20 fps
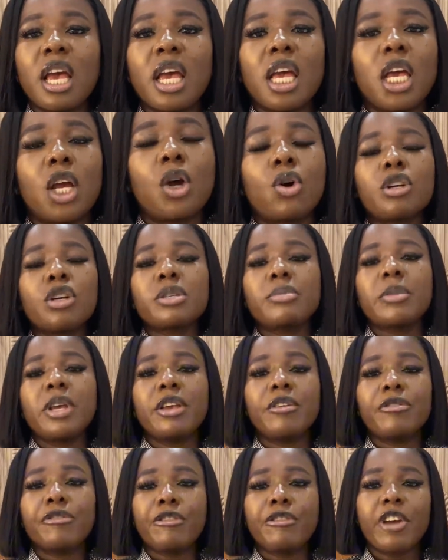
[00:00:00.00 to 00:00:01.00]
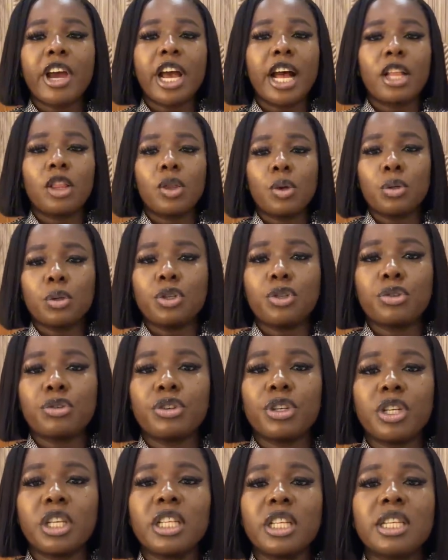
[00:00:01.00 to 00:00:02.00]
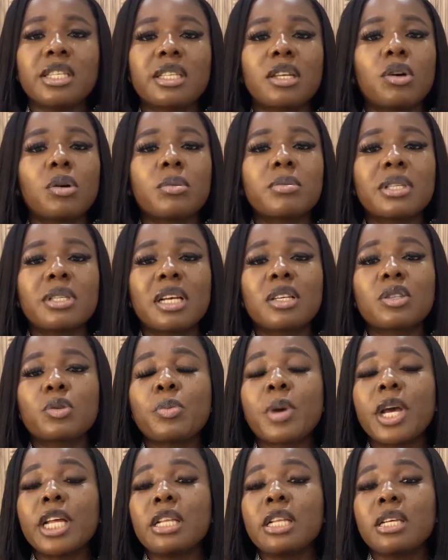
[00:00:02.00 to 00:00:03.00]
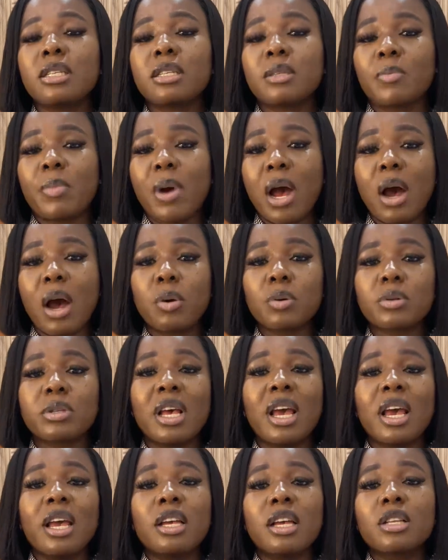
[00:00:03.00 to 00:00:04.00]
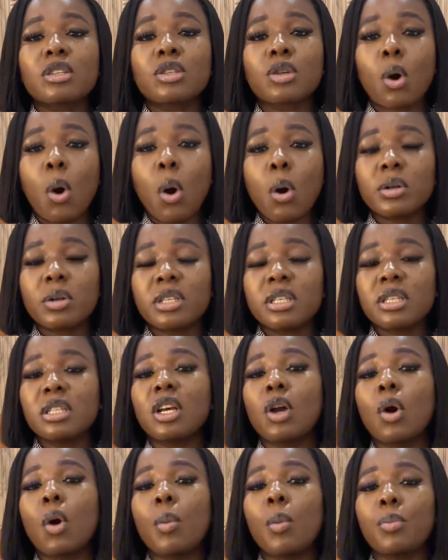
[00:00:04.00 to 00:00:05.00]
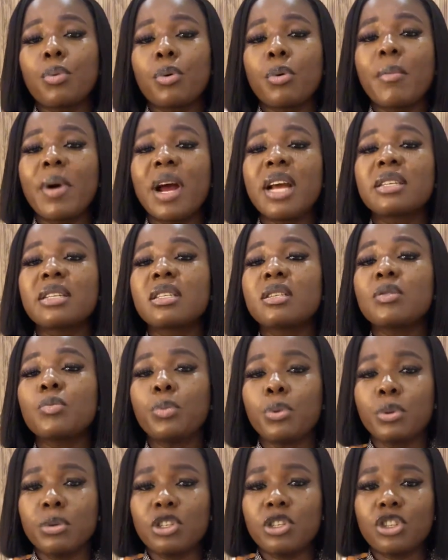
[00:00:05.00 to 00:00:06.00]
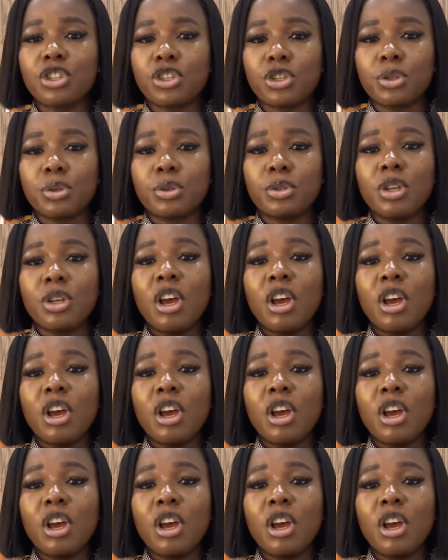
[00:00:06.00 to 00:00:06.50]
A court may infer adultery in a circumstance where the spouse is caught in a compromising position.